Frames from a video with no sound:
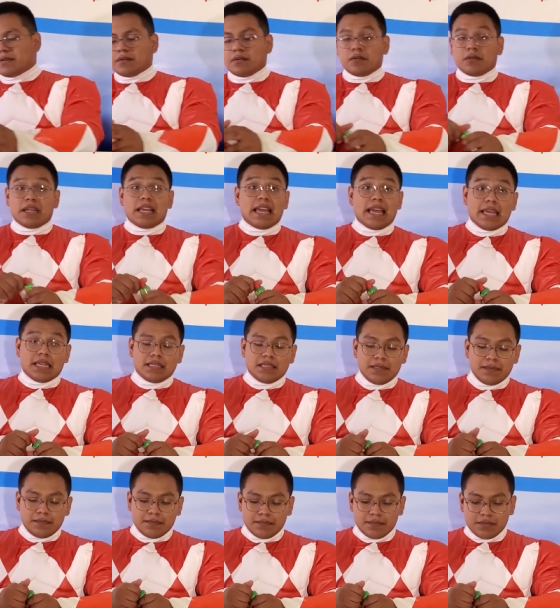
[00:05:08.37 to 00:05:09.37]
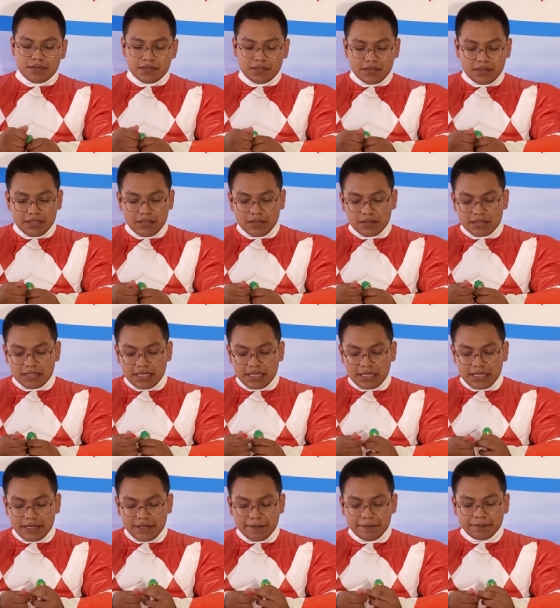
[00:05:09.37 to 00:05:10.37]
or head, so it looks like
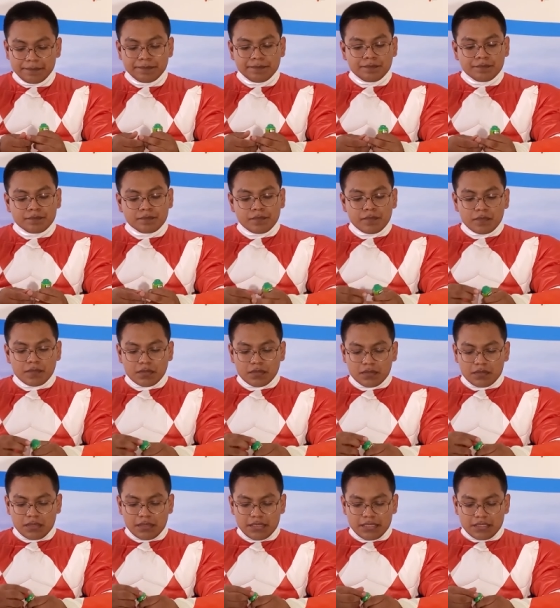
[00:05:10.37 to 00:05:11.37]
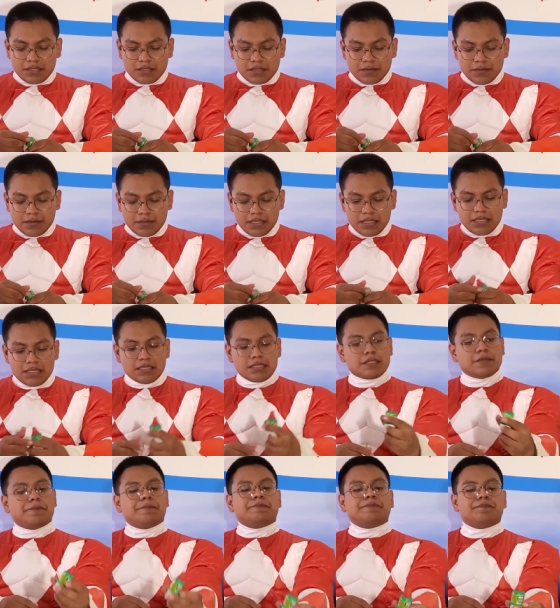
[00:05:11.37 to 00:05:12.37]
hair. Alright, so these,
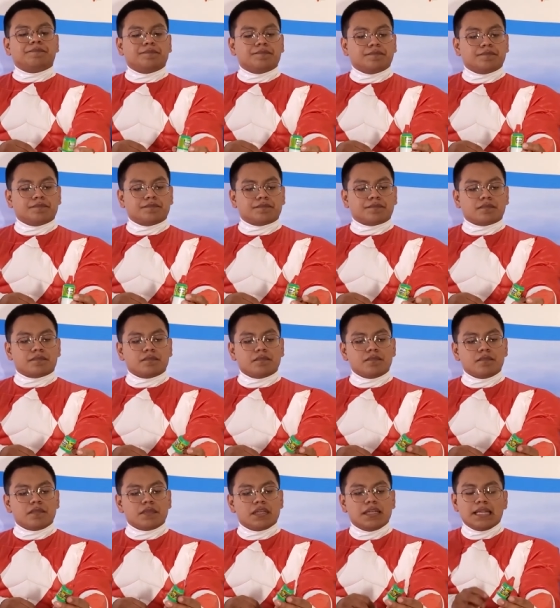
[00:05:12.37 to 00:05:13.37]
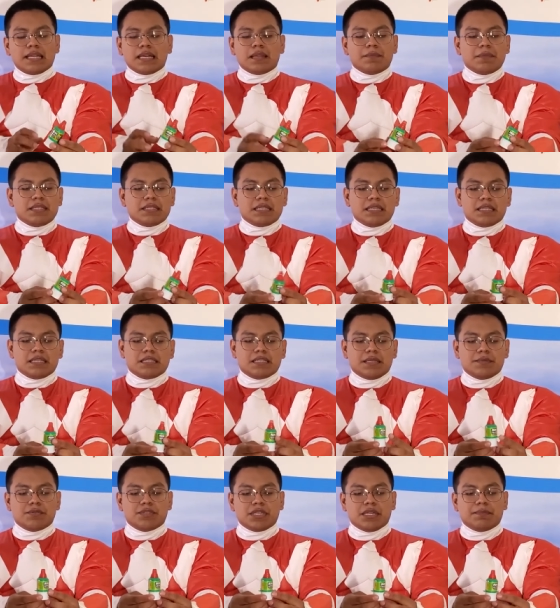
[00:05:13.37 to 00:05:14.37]
I can't maintain the
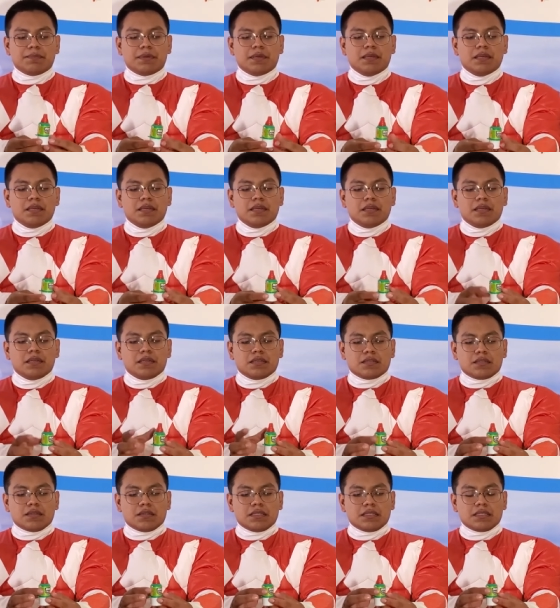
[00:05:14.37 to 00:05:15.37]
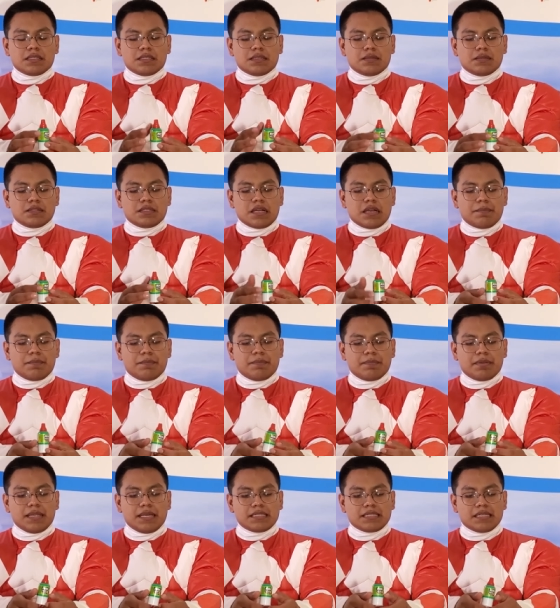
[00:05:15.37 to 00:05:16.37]
seam shape, so this top
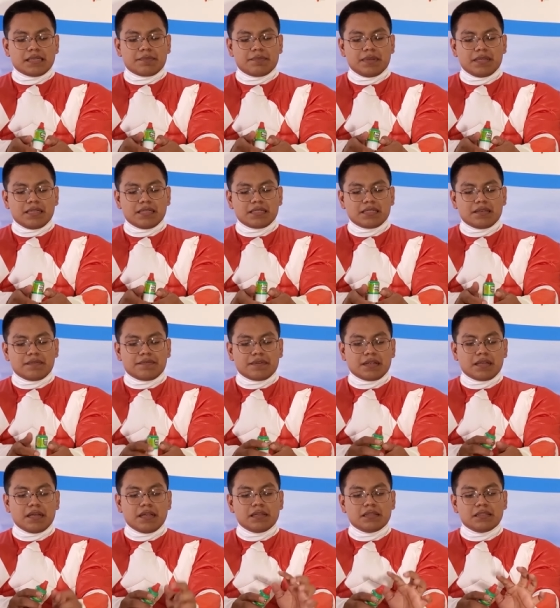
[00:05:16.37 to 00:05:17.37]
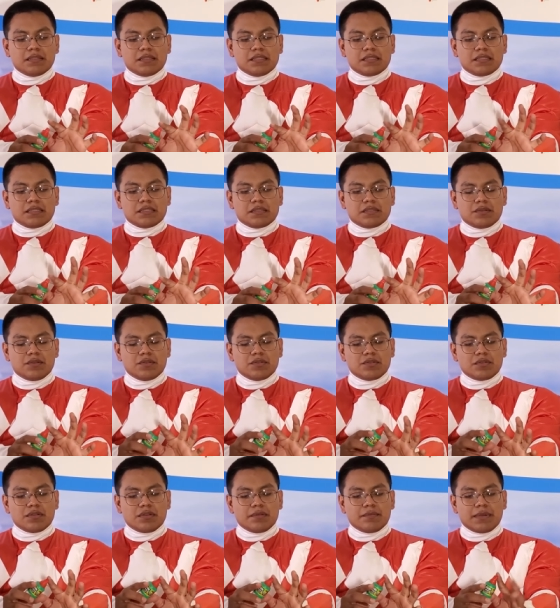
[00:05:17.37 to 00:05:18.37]
plastic bit is a different color. This is
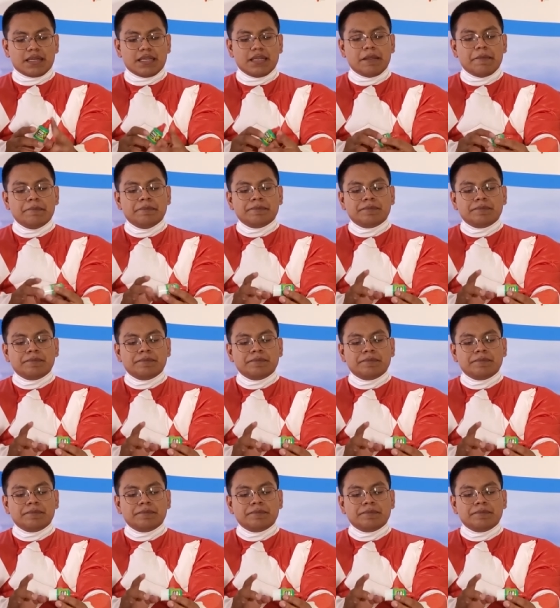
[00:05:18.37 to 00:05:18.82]
usually red,